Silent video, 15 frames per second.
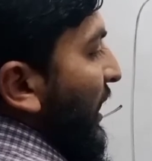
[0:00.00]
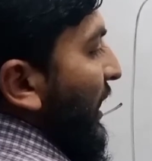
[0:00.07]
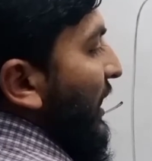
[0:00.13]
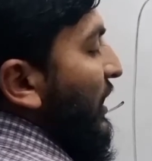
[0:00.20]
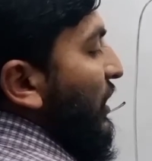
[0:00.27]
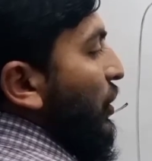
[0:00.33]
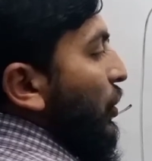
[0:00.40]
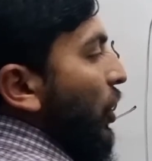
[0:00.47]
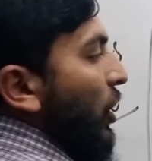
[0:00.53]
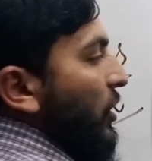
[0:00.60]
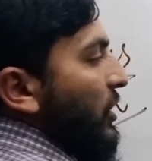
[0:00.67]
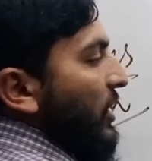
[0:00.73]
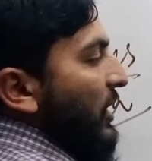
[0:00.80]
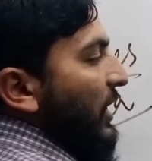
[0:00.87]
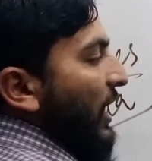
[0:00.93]
He
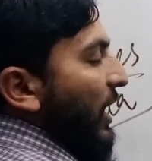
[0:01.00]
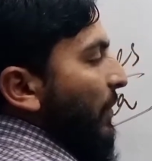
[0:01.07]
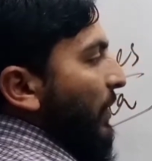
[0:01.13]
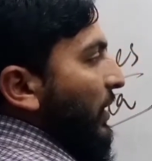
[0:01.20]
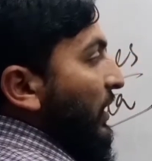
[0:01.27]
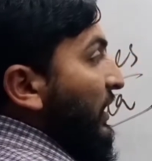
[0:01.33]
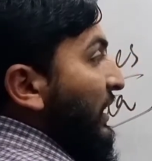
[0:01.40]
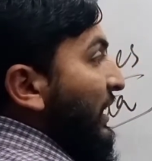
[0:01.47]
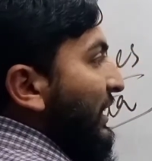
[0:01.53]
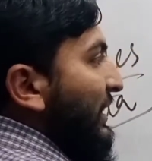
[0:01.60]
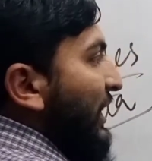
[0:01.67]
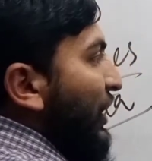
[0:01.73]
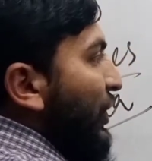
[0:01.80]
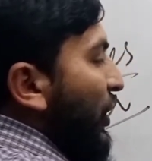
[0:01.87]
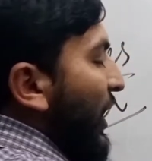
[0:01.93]
taught grammar.
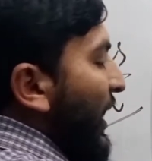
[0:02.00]
Such